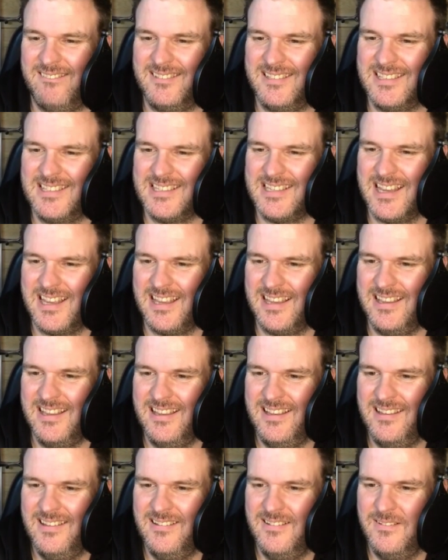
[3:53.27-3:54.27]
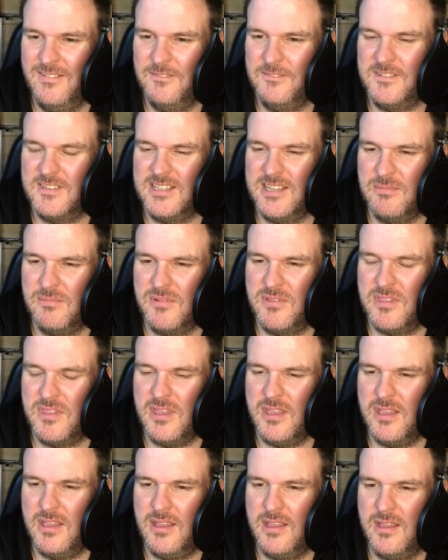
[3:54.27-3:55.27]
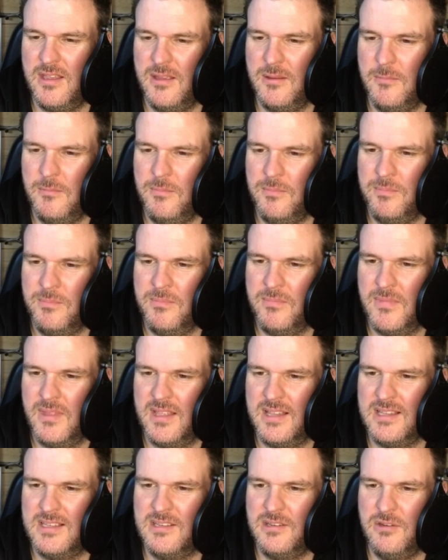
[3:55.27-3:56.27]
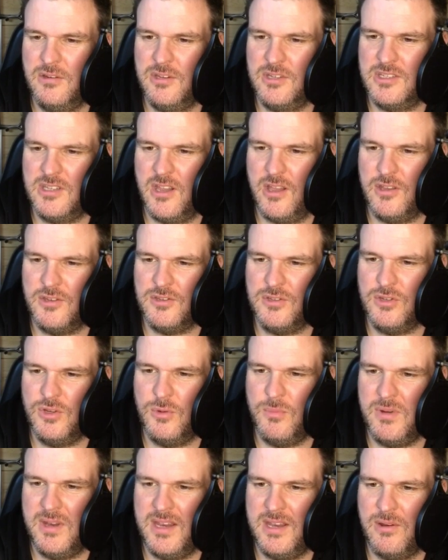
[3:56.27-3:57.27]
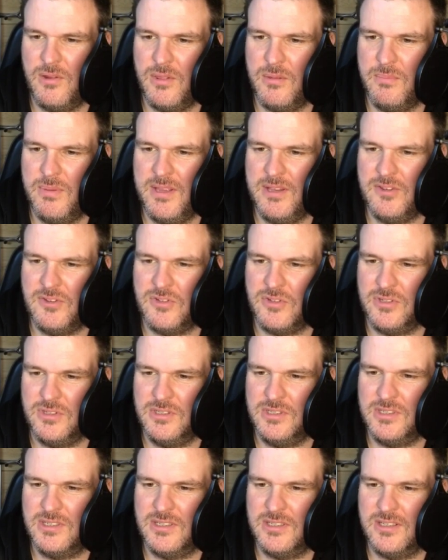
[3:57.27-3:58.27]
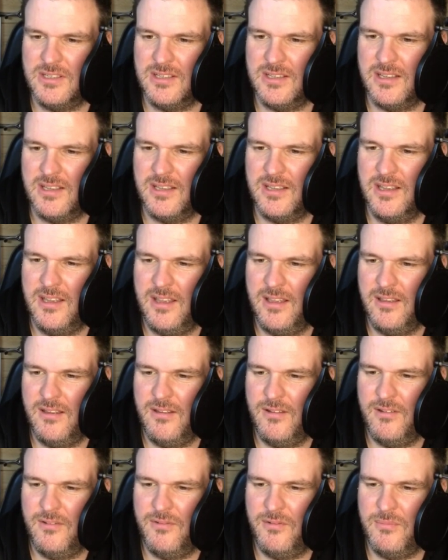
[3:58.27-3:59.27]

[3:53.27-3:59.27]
say. Some of the, until you start zooming in on the pictures from a